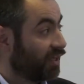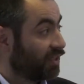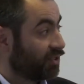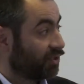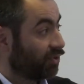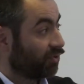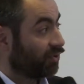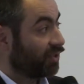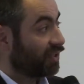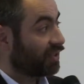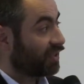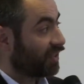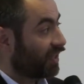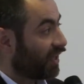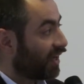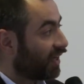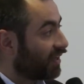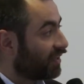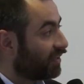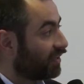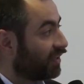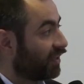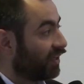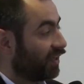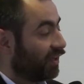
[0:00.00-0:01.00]
So this
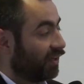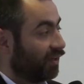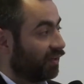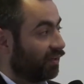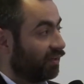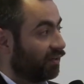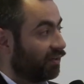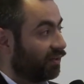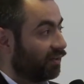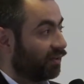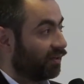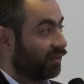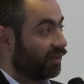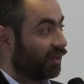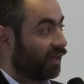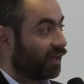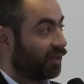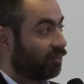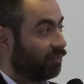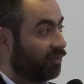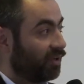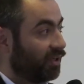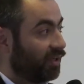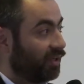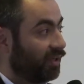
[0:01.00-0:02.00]
line
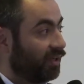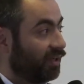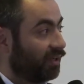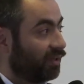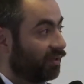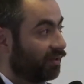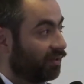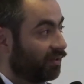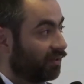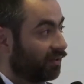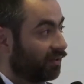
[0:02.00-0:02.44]
can be